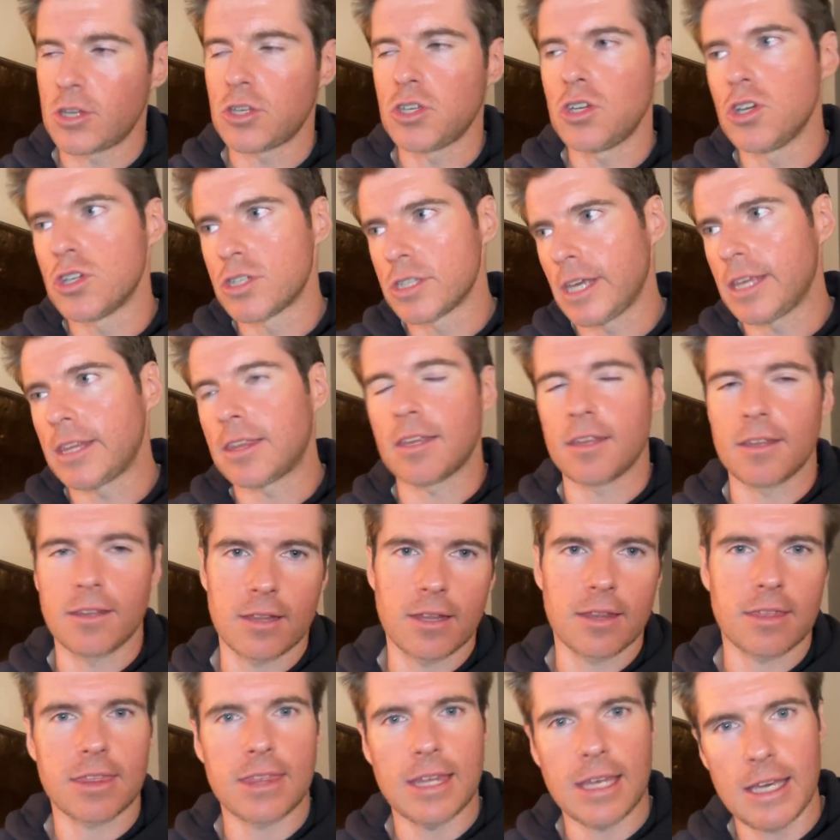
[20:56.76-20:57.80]
usually
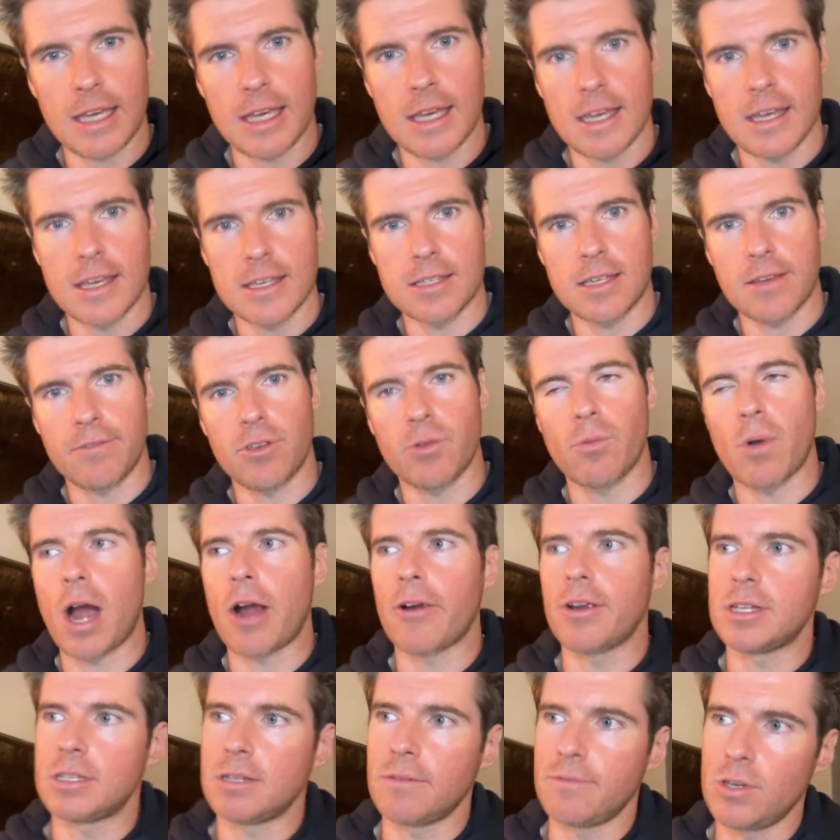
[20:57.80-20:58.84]
the thing is, if you
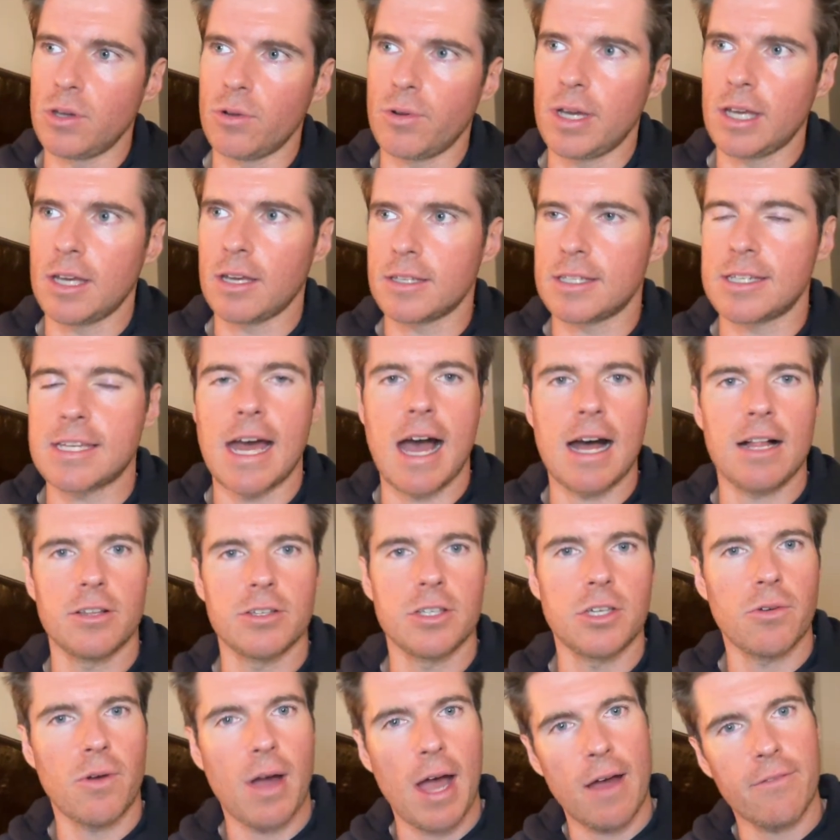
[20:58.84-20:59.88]
are interviewing talent,
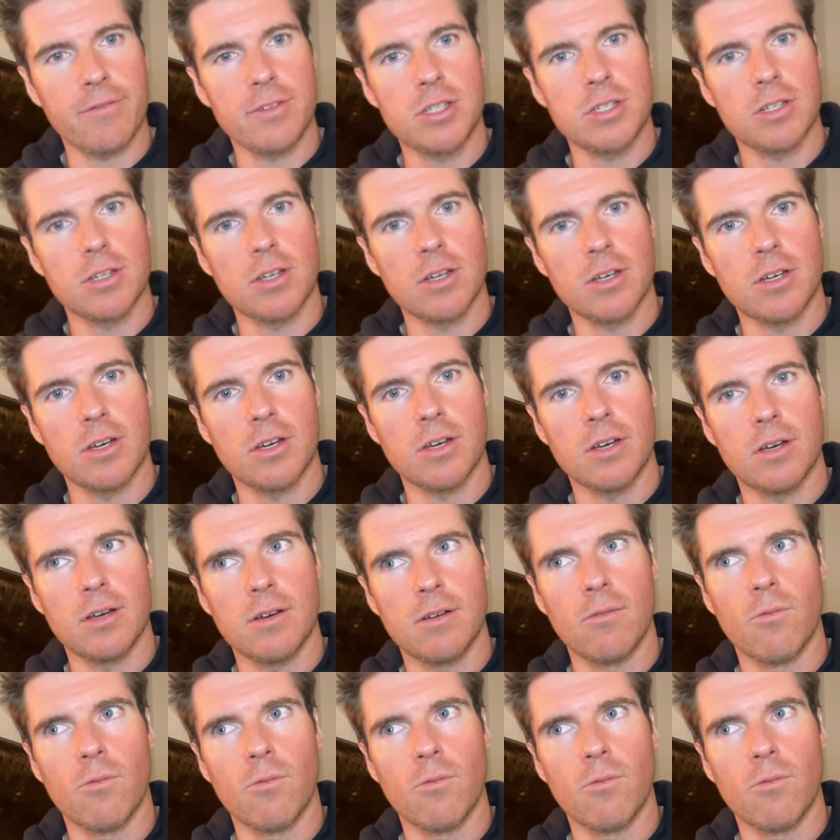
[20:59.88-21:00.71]
you have to